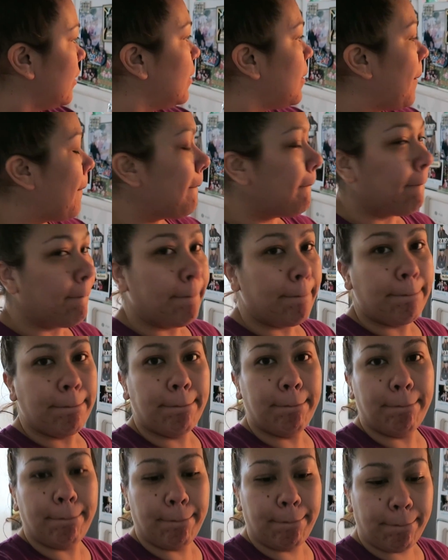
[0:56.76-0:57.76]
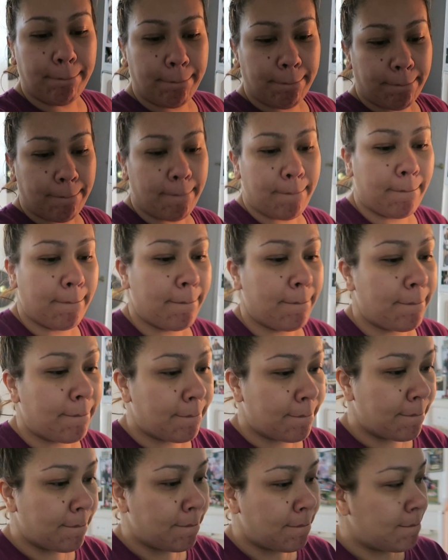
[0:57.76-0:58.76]

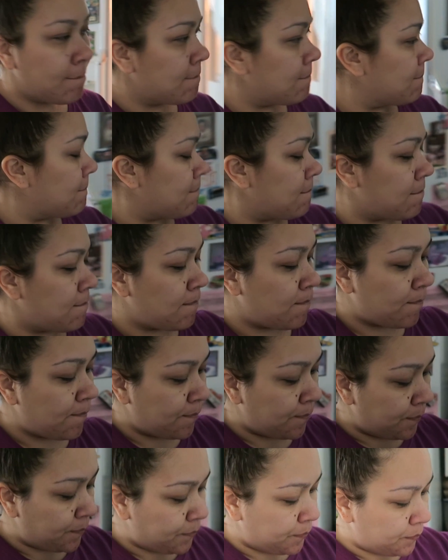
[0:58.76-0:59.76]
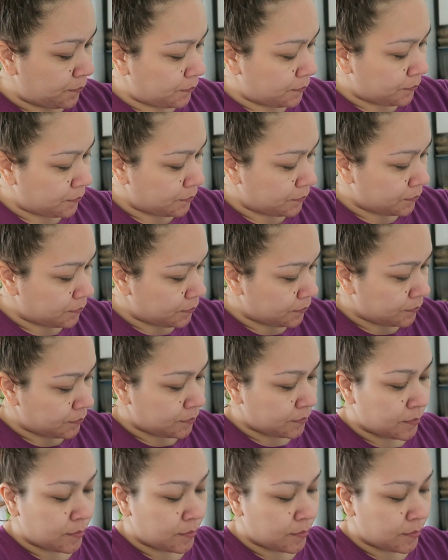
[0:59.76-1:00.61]
(no one is talking)